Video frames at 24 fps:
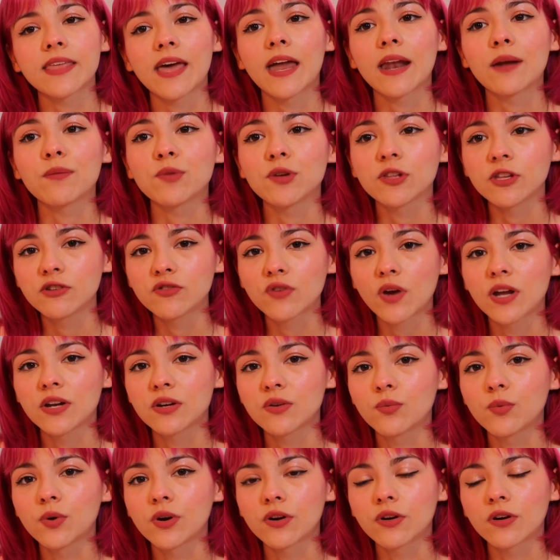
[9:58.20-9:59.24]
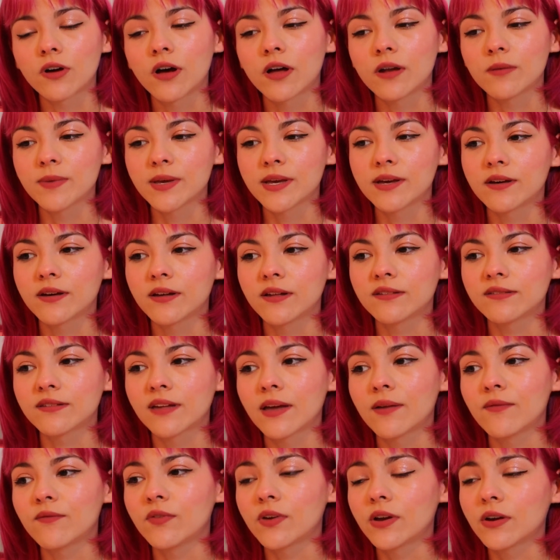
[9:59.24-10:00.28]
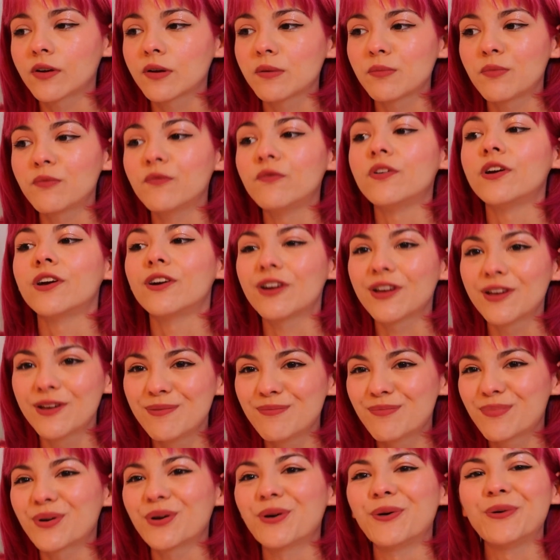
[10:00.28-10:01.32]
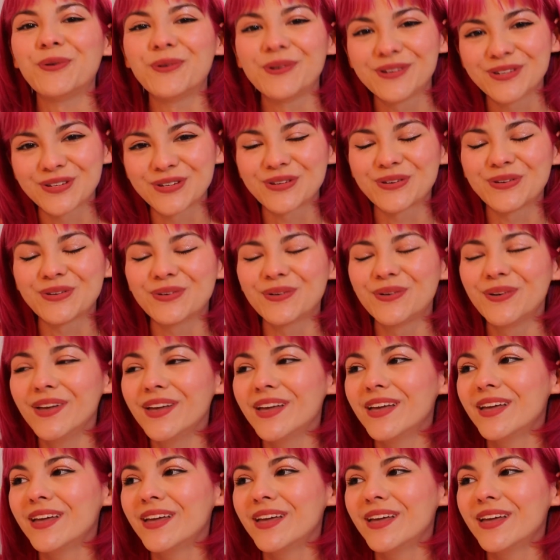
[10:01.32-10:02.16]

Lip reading: that I'm really trying to work on because I am very, very prone to